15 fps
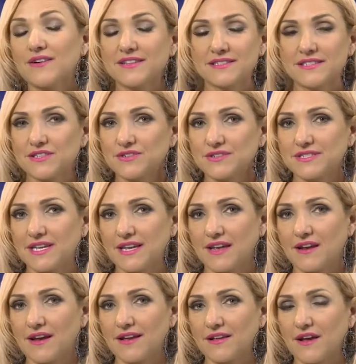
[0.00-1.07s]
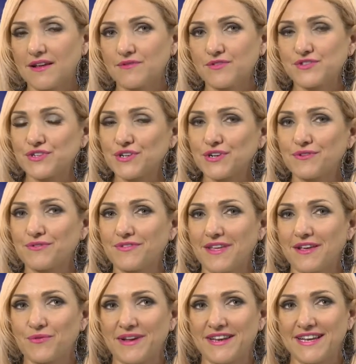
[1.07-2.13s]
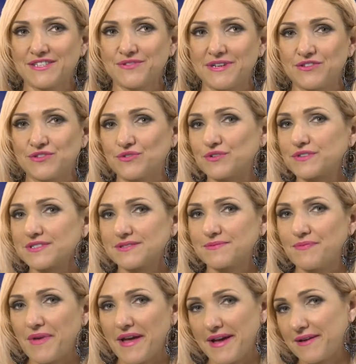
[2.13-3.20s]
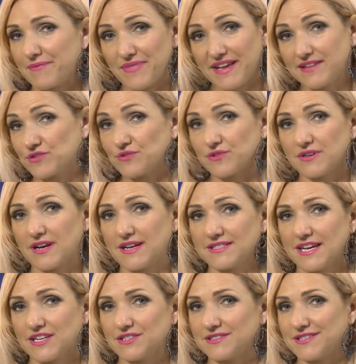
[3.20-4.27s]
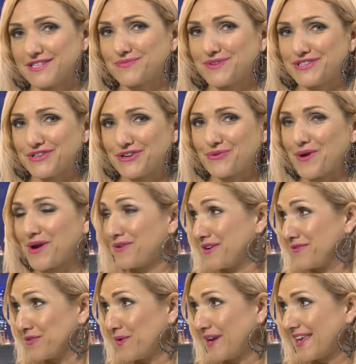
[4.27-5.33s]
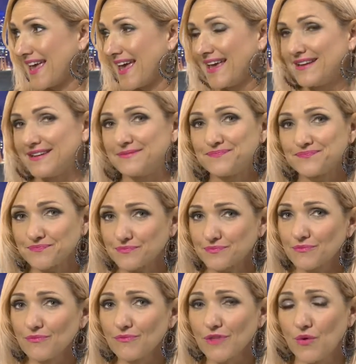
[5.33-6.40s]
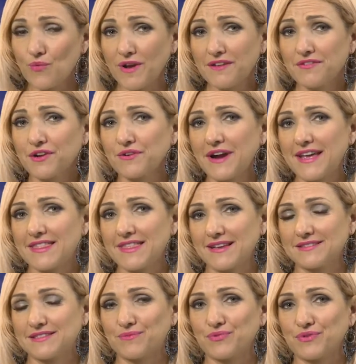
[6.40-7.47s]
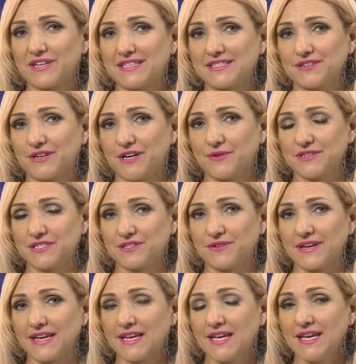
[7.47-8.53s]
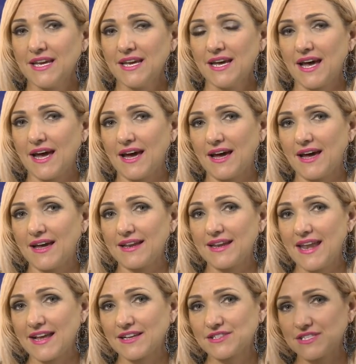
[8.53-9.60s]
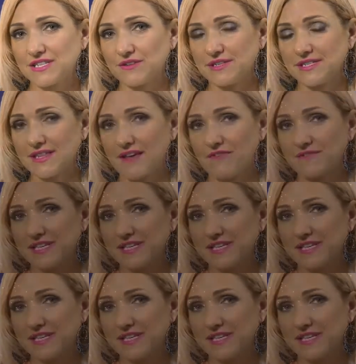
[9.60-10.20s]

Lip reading: well, it's interesting, and I do think we need to endorse these organisations as we do wherever we can. One of the great things that Bully Zero are doing next year is they've